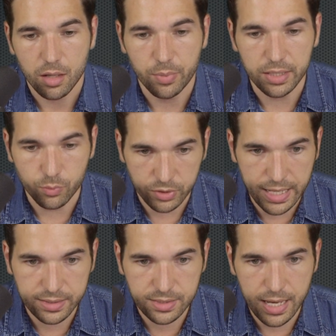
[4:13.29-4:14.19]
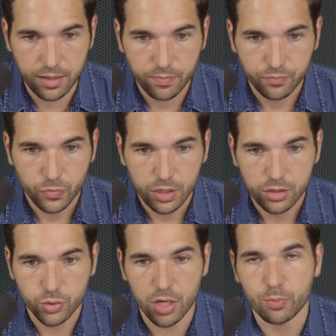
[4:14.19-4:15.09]
But that said,
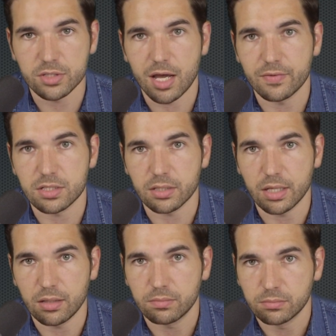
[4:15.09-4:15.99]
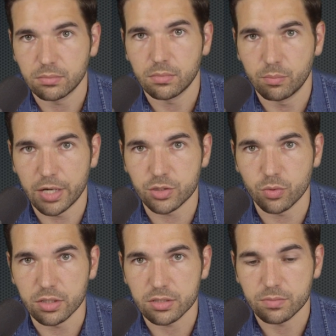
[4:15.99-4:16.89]
Trump was obviously much
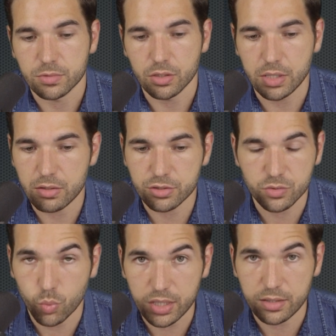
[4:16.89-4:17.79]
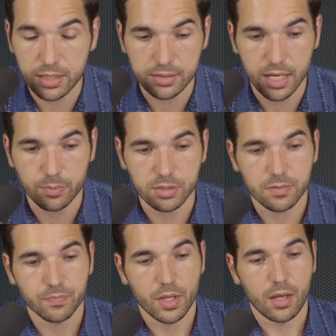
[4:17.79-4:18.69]
worse. So here's just one of the examples.